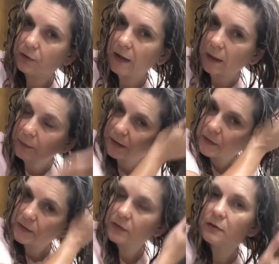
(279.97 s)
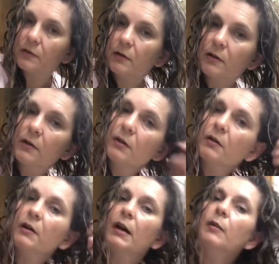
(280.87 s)
families.
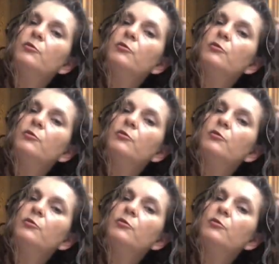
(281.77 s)
And I'm